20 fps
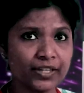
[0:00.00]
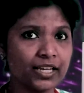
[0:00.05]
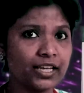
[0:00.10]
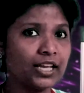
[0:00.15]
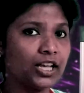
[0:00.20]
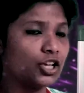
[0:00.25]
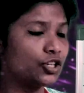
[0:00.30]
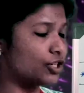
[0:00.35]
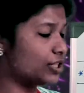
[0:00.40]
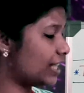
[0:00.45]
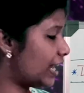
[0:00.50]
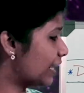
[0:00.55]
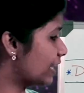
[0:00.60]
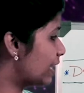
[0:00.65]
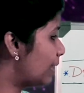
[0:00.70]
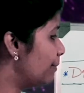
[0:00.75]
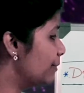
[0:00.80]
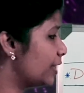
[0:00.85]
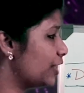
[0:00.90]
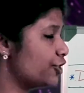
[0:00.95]
So that
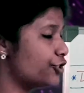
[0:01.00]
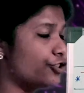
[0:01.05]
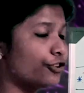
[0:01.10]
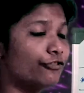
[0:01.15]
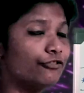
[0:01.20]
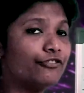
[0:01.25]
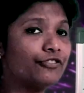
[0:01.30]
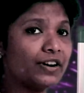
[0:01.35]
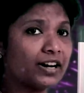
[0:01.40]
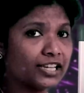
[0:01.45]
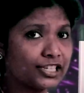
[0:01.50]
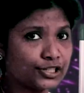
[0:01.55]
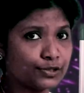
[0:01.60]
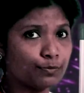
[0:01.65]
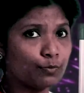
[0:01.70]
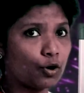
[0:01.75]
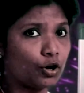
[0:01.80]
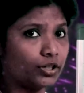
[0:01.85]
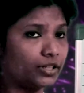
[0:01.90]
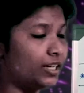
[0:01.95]
completes your first
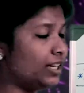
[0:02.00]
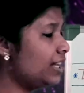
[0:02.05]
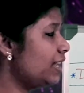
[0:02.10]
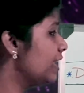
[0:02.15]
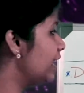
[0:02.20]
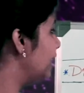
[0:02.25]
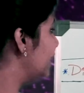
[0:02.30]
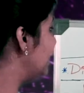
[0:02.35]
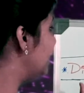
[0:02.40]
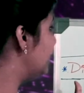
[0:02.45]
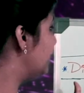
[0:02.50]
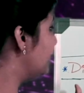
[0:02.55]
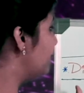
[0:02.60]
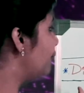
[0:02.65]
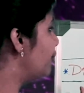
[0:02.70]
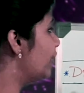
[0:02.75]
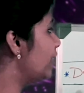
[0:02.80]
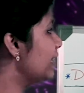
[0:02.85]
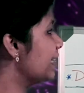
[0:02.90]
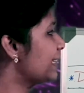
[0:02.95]
model,
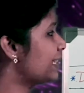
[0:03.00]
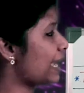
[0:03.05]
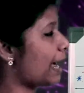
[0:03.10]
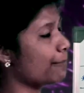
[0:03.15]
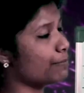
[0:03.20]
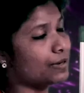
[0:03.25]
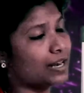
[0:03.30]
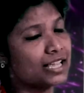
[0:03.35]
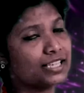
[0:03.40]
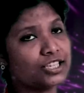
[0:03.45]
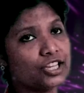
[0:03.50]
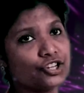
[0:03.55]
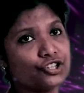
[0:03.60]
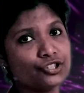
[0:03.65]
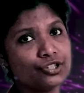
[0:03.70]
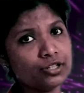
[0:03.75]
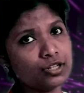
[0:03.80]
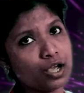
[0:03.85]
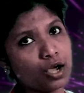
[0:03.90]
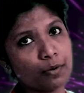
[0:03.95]
dividend
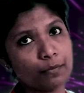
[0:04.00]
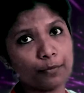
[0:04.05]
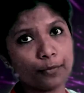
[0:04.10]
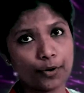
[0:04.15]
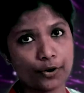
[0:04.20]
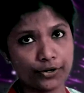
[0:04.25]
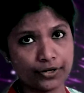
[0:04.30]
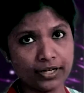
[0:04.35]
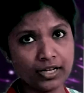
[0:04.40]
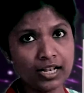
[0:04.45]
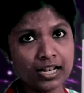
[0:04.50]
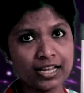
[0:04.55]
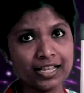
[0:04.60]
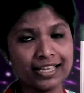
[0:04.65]
capitalization model.